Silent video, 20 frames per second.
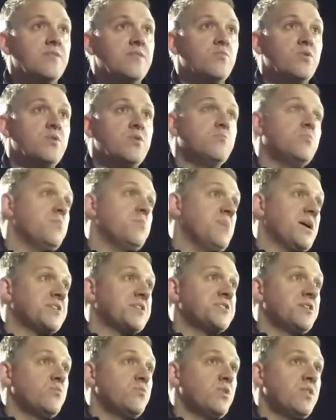and we
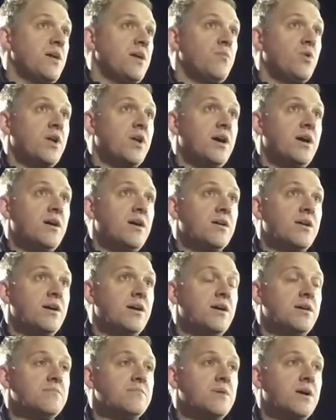mix in with them on
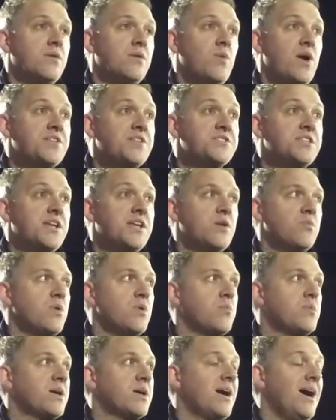a Wednesday night
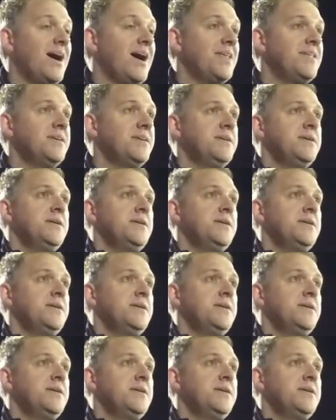where we can,